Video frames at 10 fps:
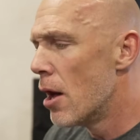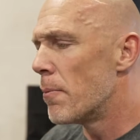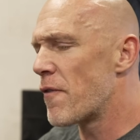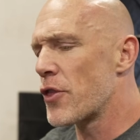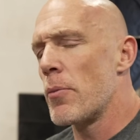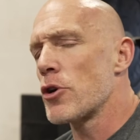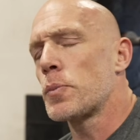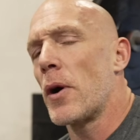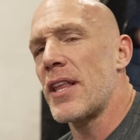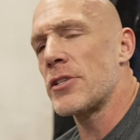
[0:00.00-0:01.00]
but for the most
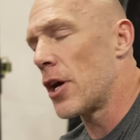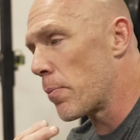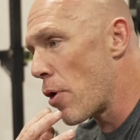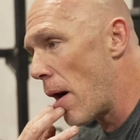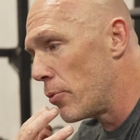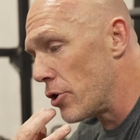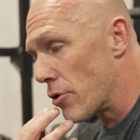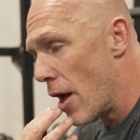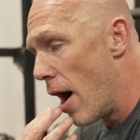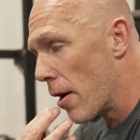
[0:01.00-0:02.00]
part, that's not a problem when you're
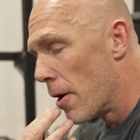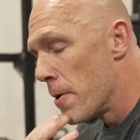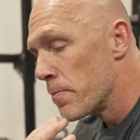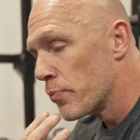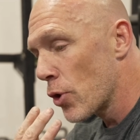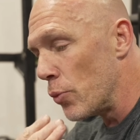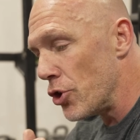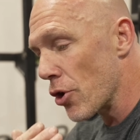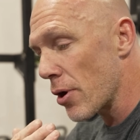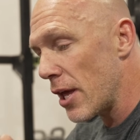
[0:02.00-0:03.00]
young. When
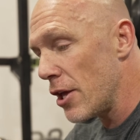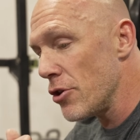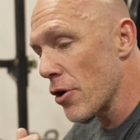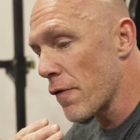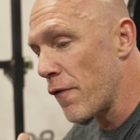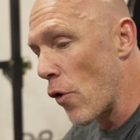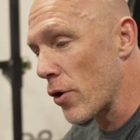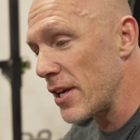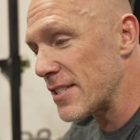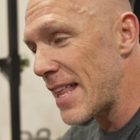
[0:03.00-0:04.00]
you're in your
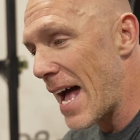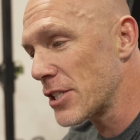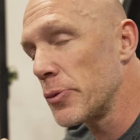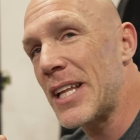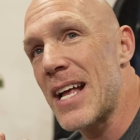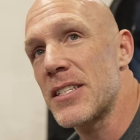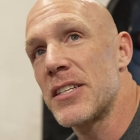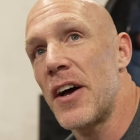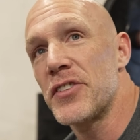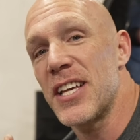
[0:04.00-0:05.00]
40s, that's when that
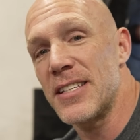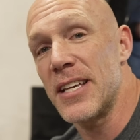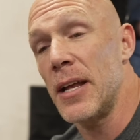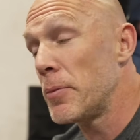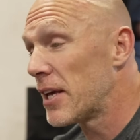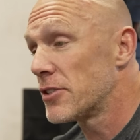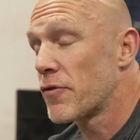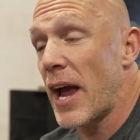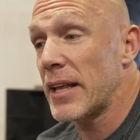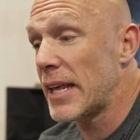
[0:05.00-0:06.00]
stuff sets in because
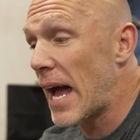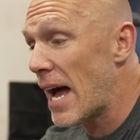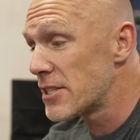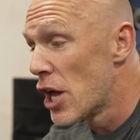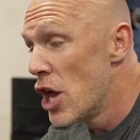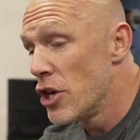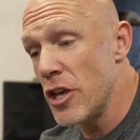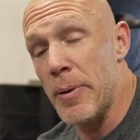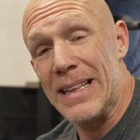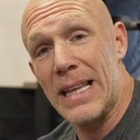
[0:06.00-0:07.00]
frankly, guys,
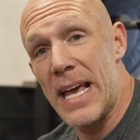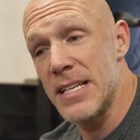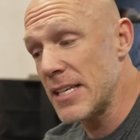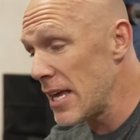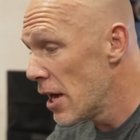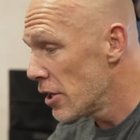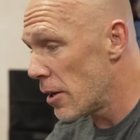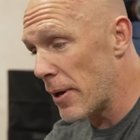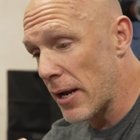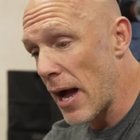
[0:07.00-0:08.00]
you've been lazy,
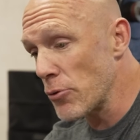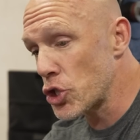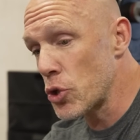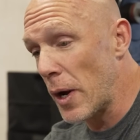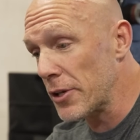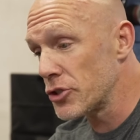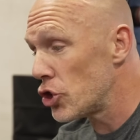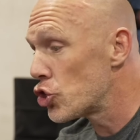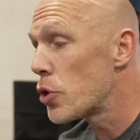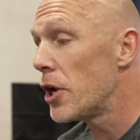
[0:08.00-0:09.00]
you've been couch dwellers, you
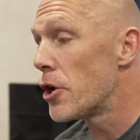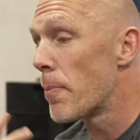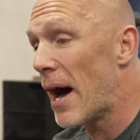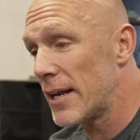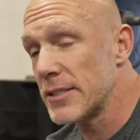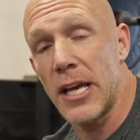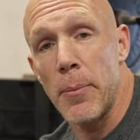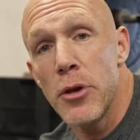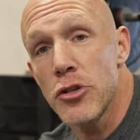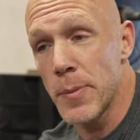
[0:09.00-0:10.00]
treated your bodies like
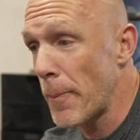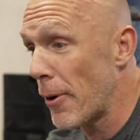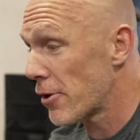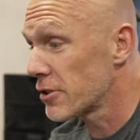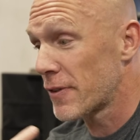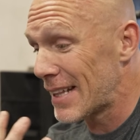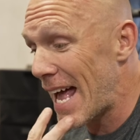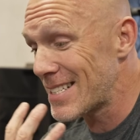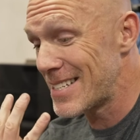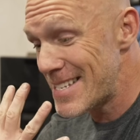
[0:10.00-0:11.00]
amusement parks for the
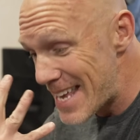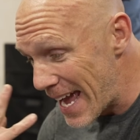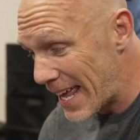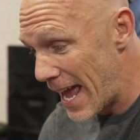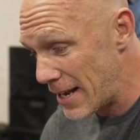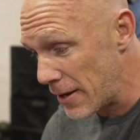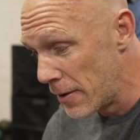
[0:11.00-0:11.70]
last decade.